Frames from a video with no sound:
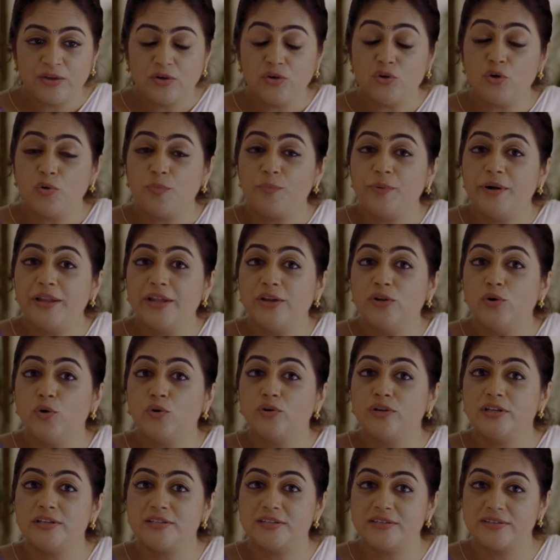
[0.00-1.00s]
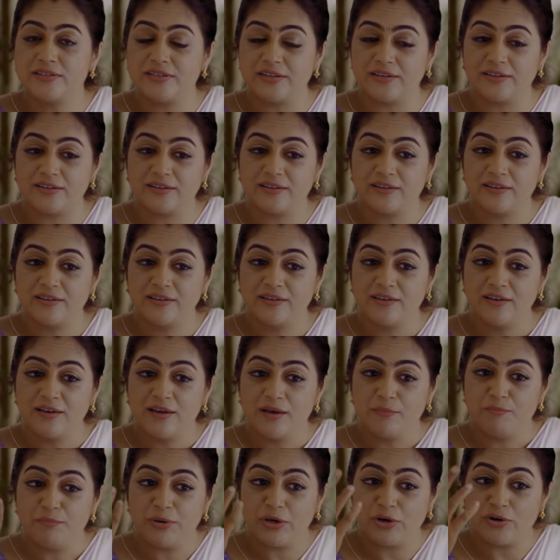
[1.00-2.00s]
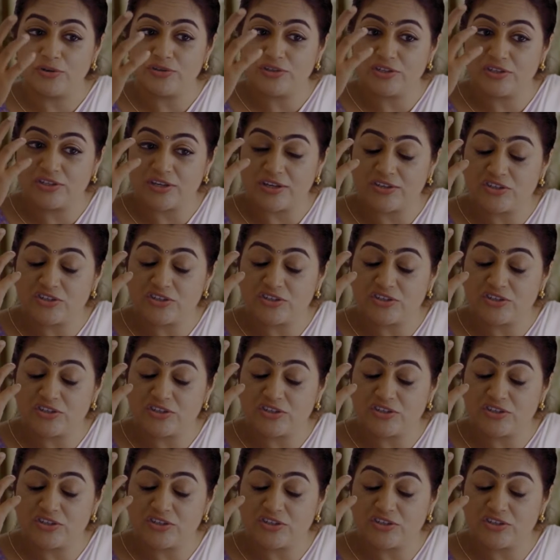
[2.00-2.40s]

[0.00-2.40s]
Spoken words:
nobody notices it, because it's